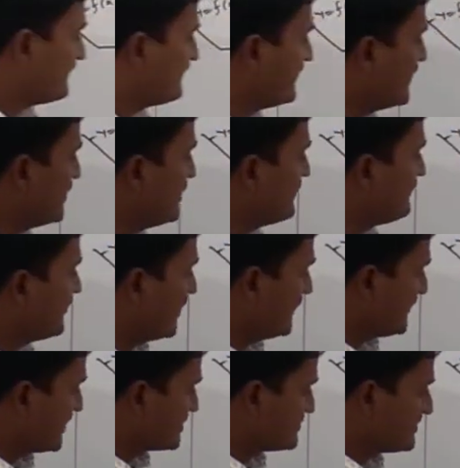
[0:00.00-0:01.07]
then f
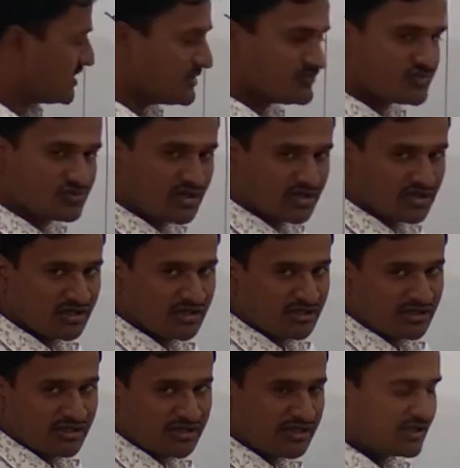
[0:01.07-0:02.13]
of x becomes what?
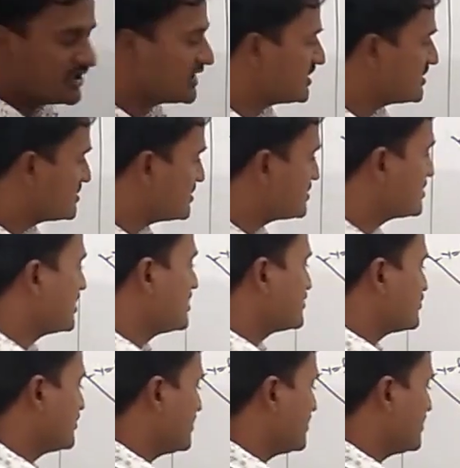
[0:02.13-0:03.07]
Decreases. So